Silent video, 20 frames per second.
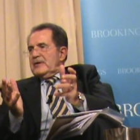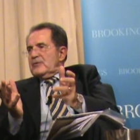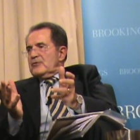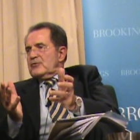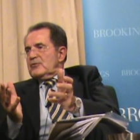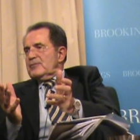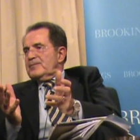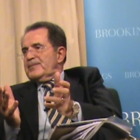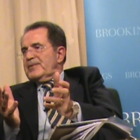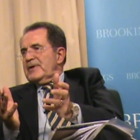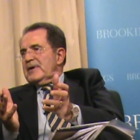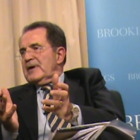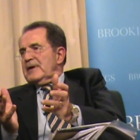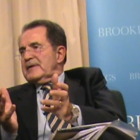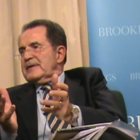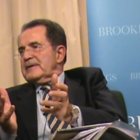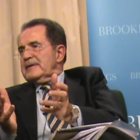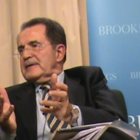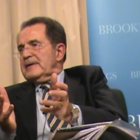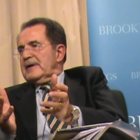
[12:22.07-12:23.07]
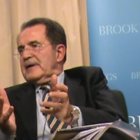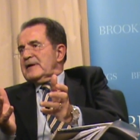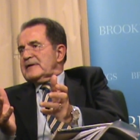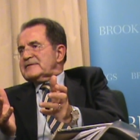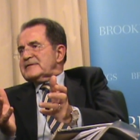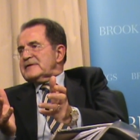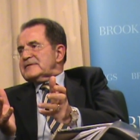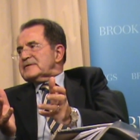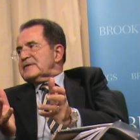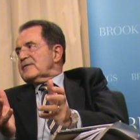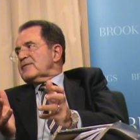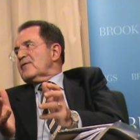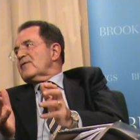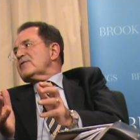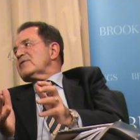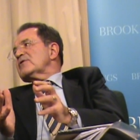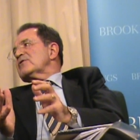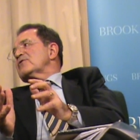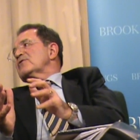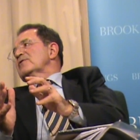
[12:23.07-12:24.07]
a European existence
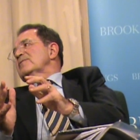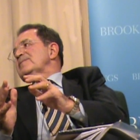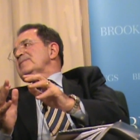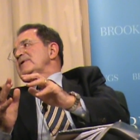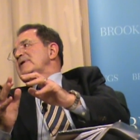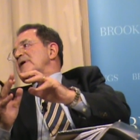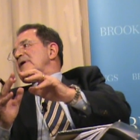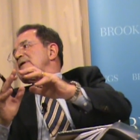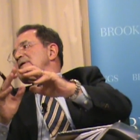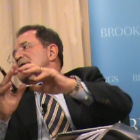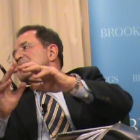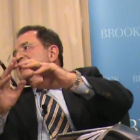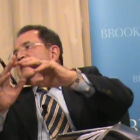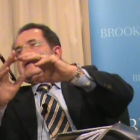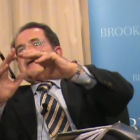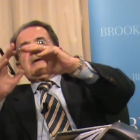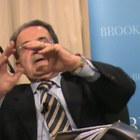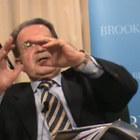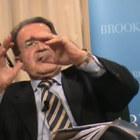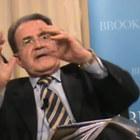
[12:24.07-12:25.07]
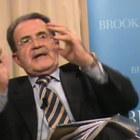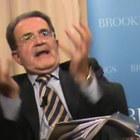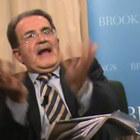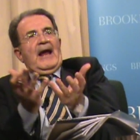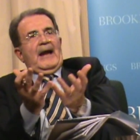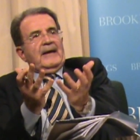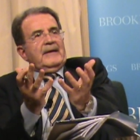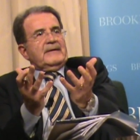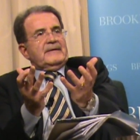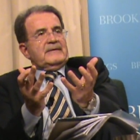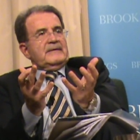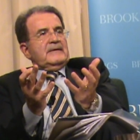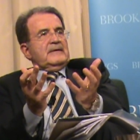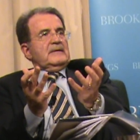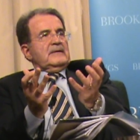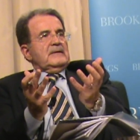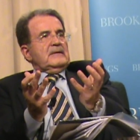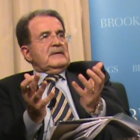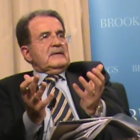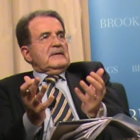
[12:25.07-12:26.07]
or European reality.
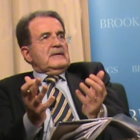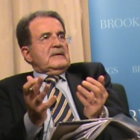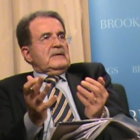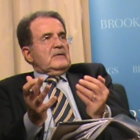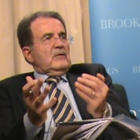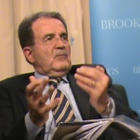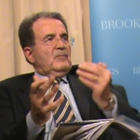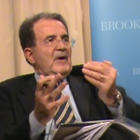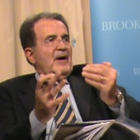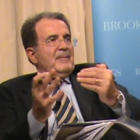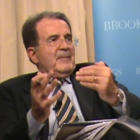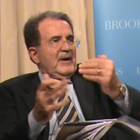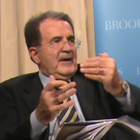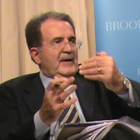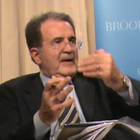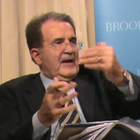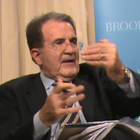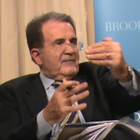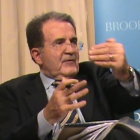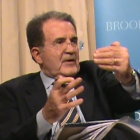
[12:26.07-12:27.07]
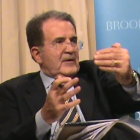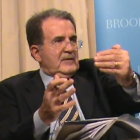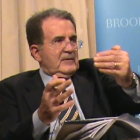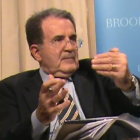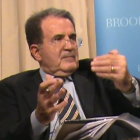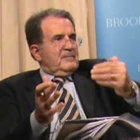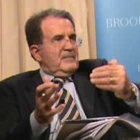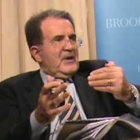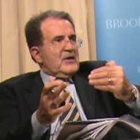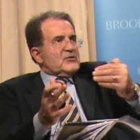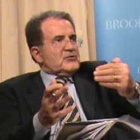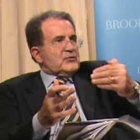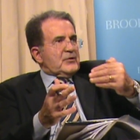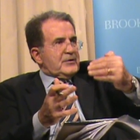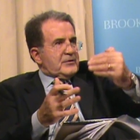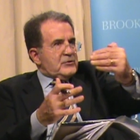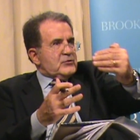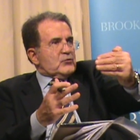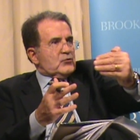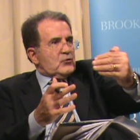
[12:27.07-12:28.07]
Obama never
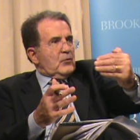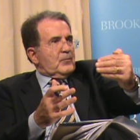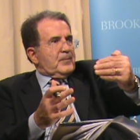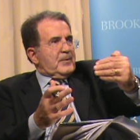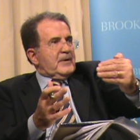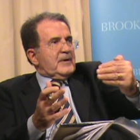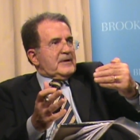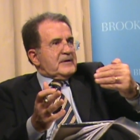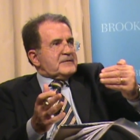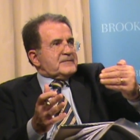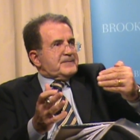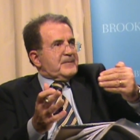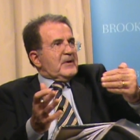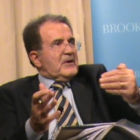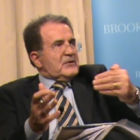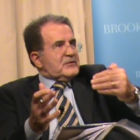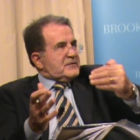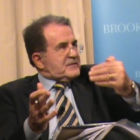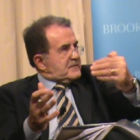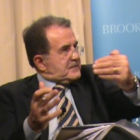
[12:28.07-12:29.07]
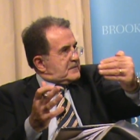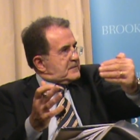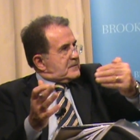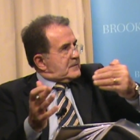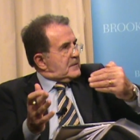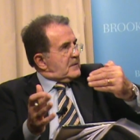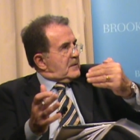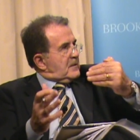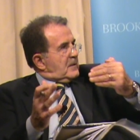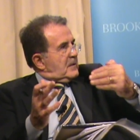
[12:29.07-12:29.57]
mentioned Europe in his speech.